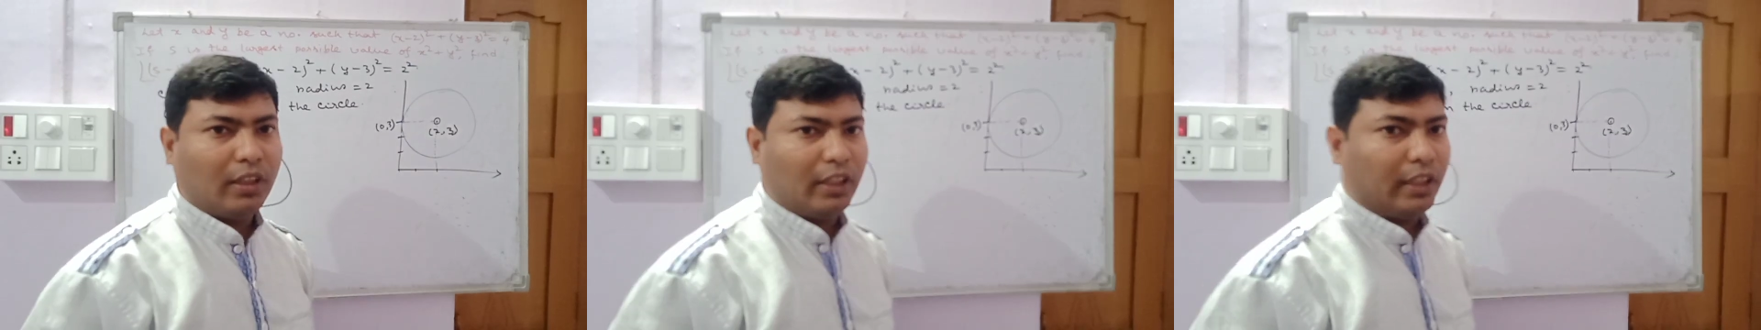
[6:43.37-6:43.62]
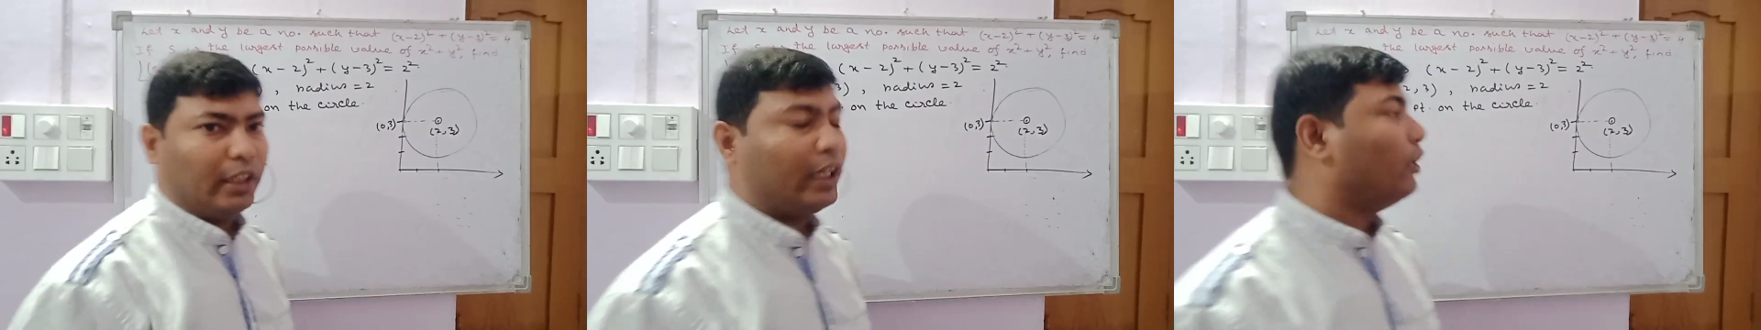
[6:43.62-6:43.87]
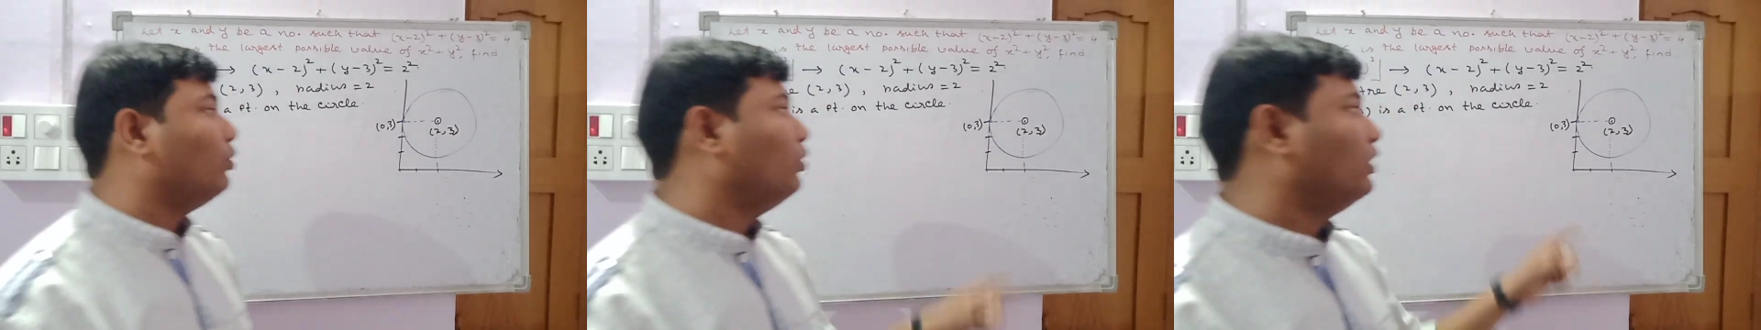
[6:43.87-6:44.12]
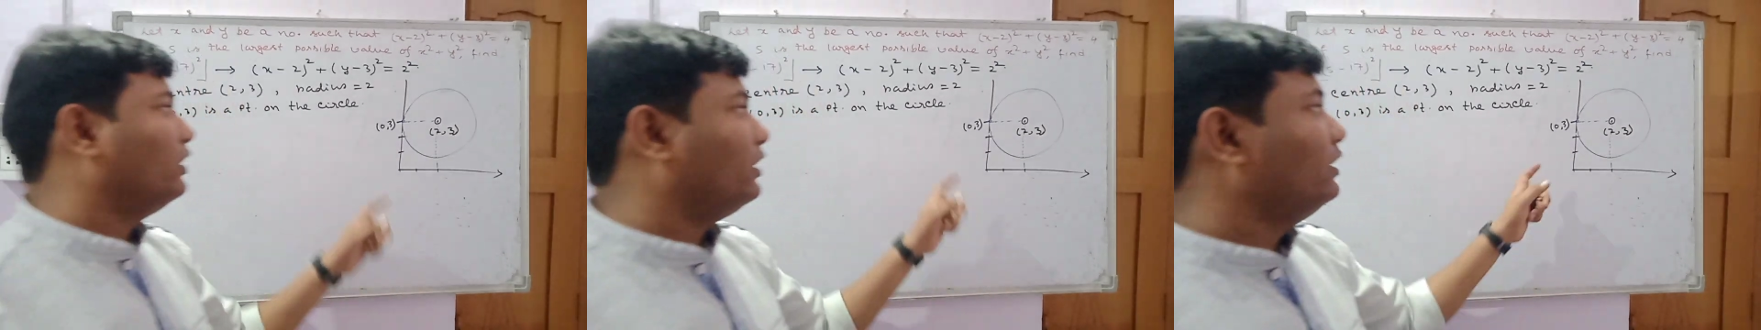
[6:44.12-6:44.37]
Now
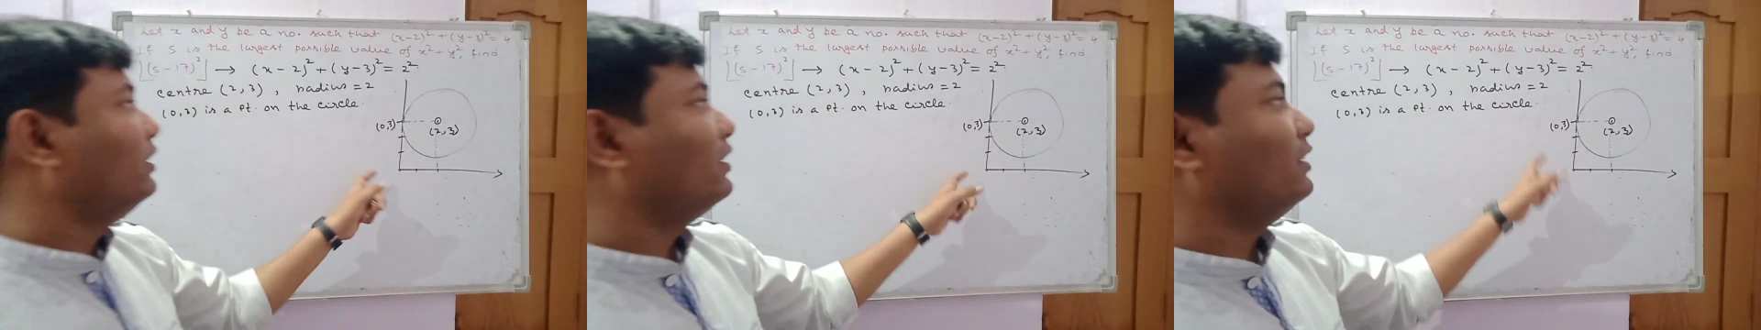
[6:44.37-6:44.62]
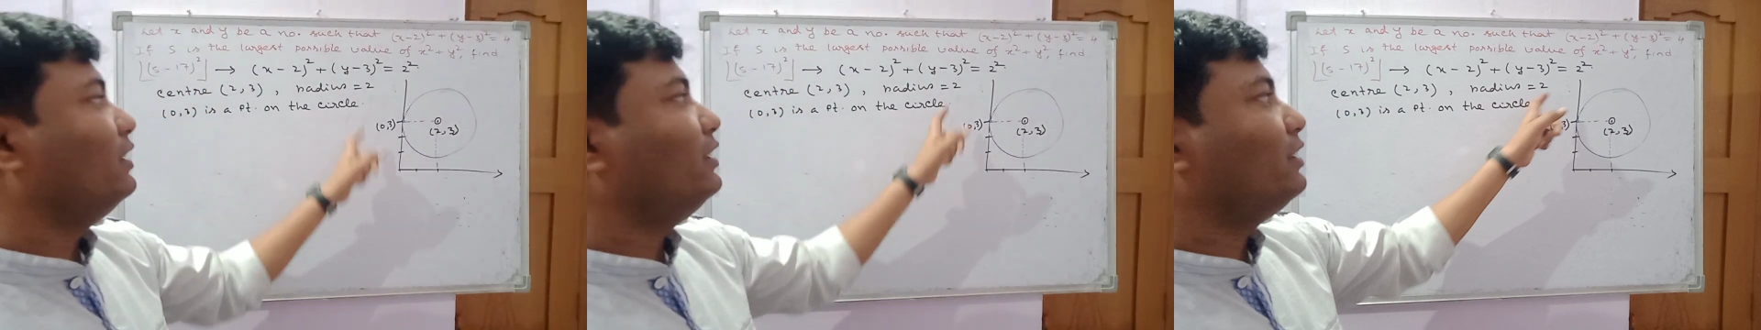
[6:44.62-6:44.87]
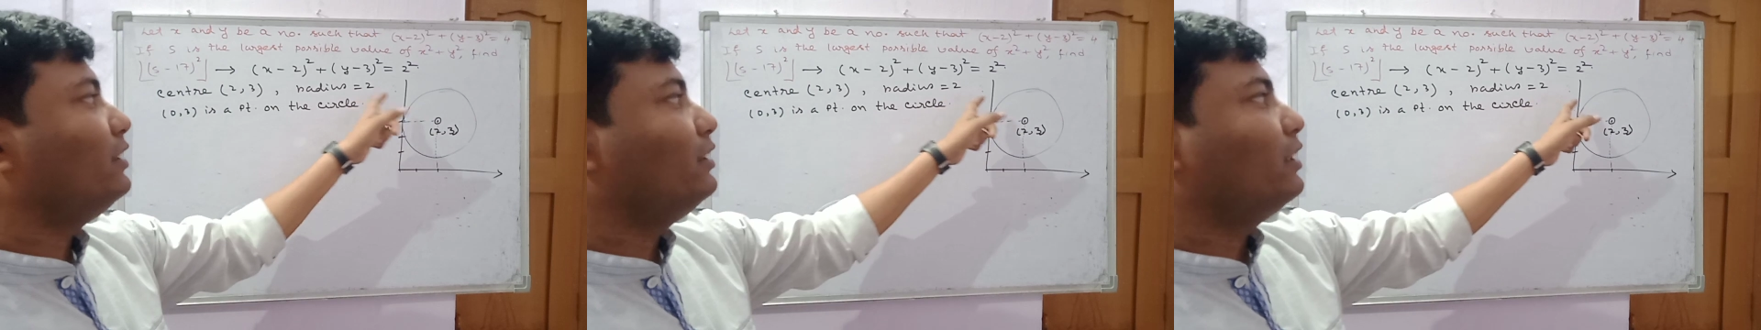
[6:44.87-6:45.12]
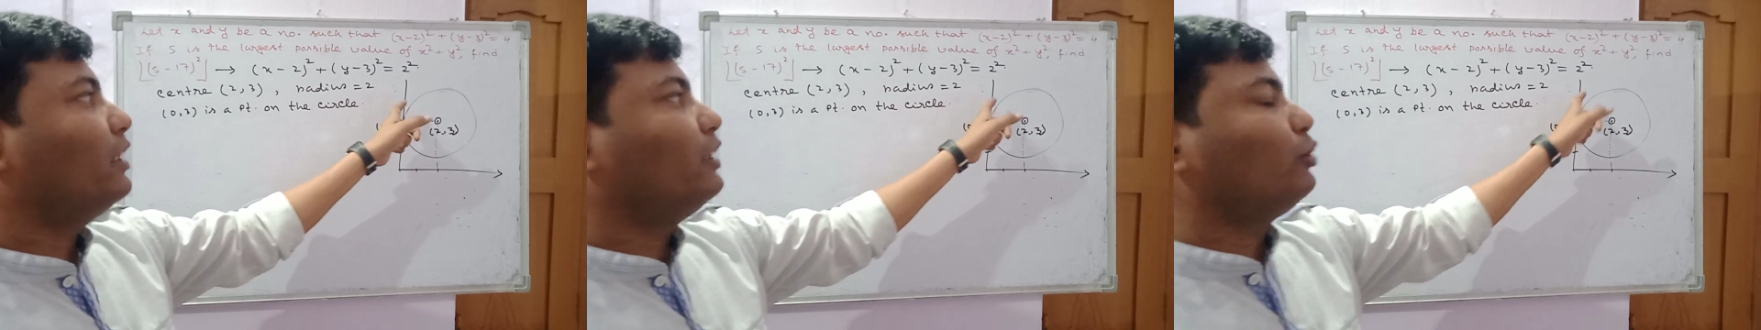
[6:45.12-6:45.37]
since this
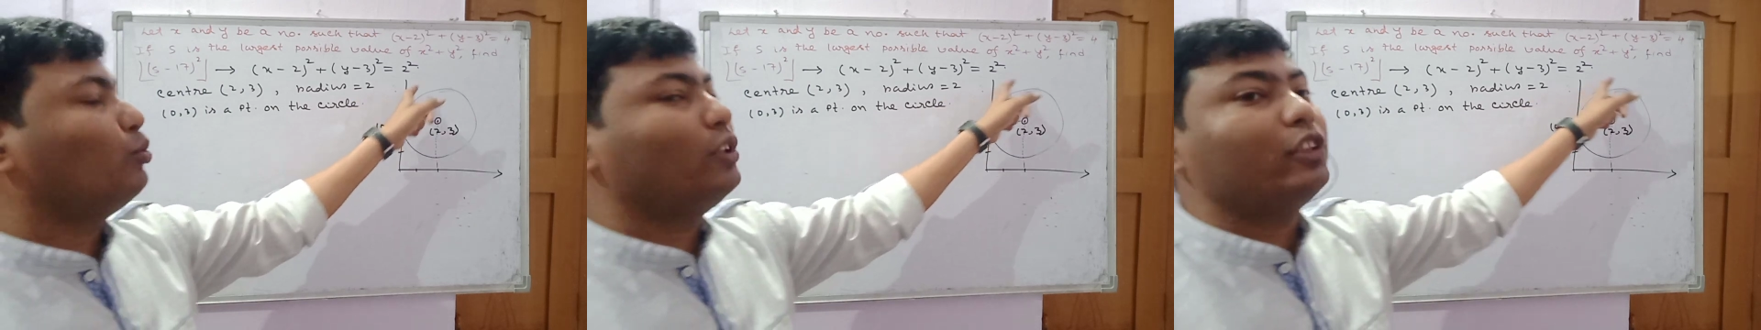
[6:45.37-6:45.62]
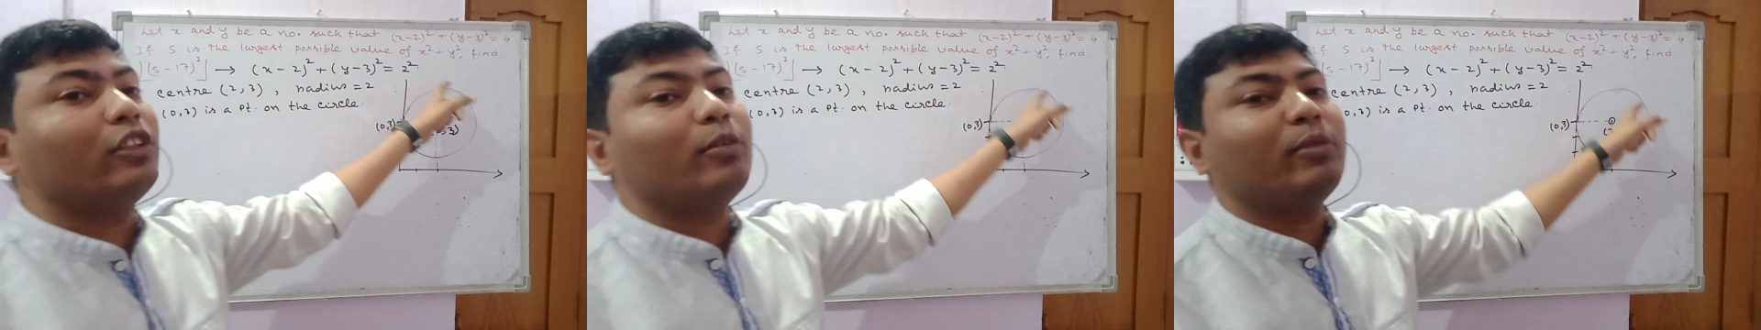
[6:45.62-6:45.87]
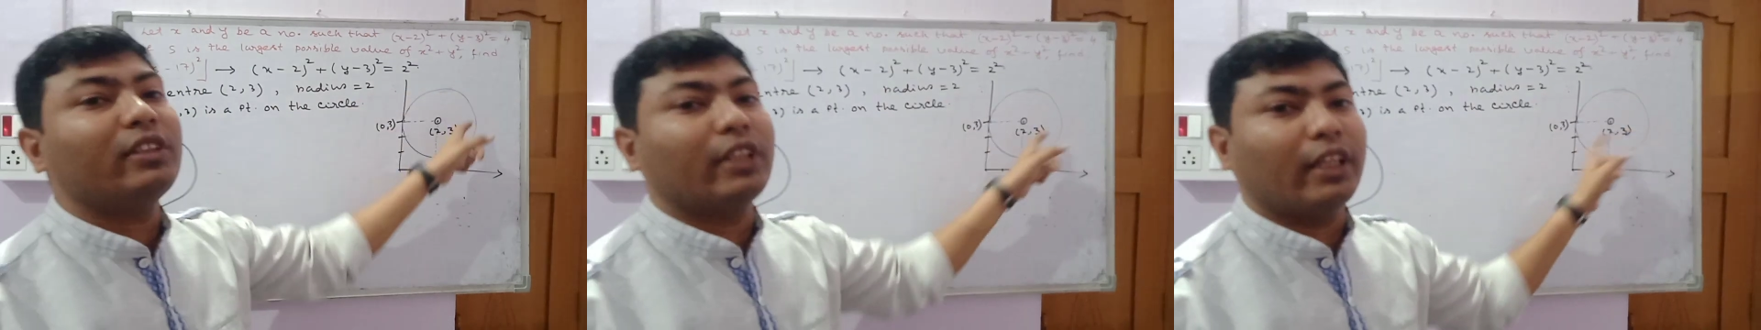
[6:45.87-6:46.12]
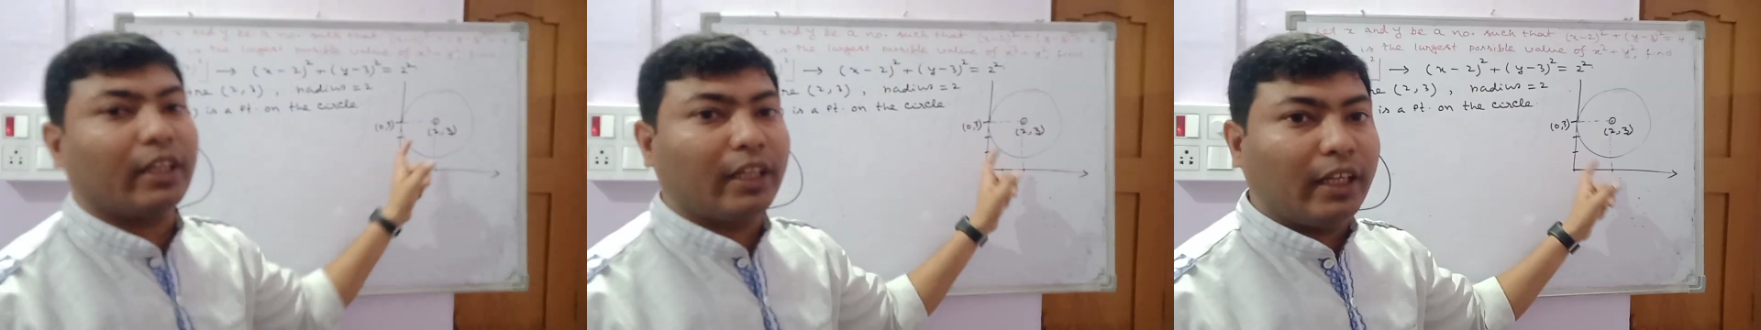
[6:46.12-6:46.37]
is an equation of a
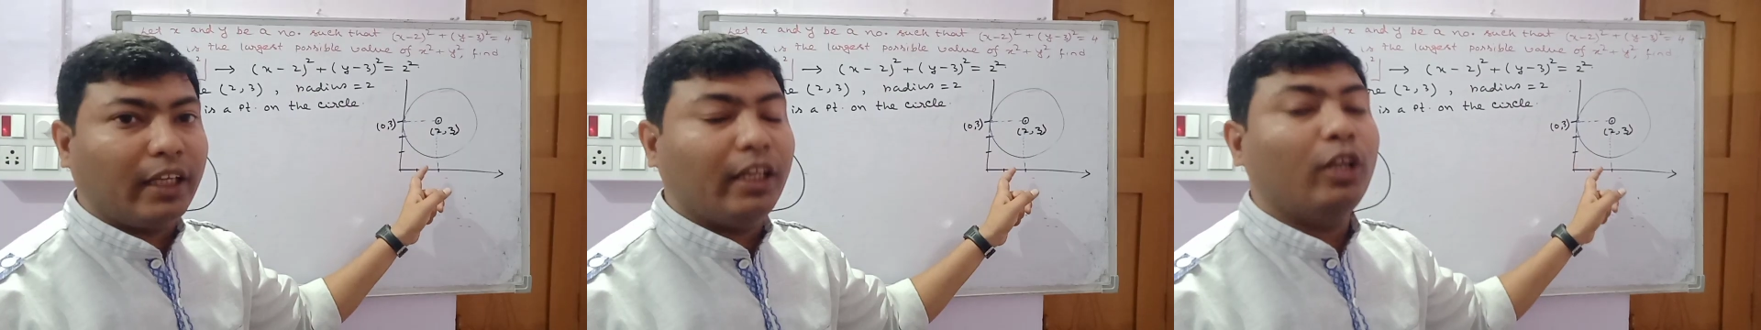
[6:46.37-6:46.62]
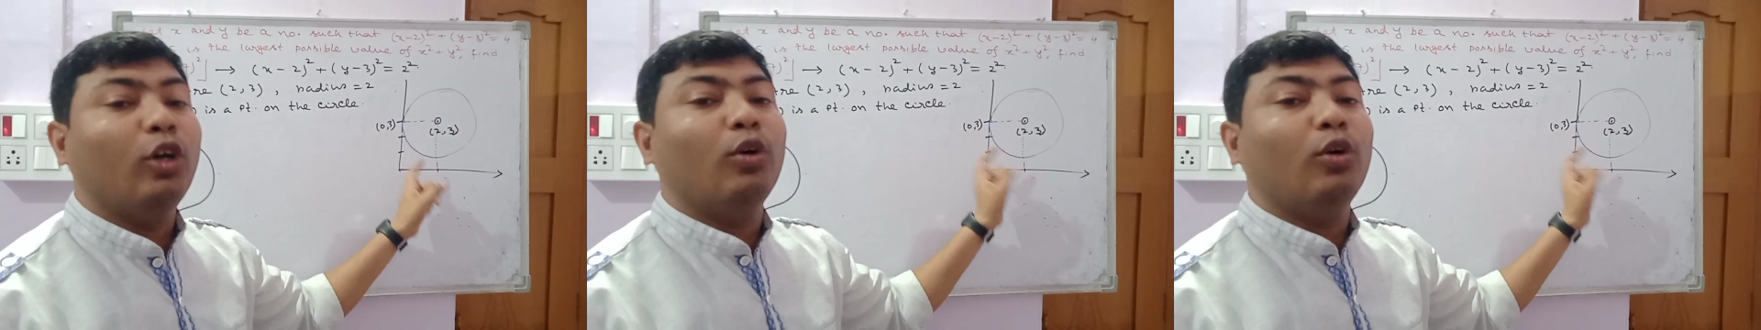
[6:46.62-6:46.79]
circle,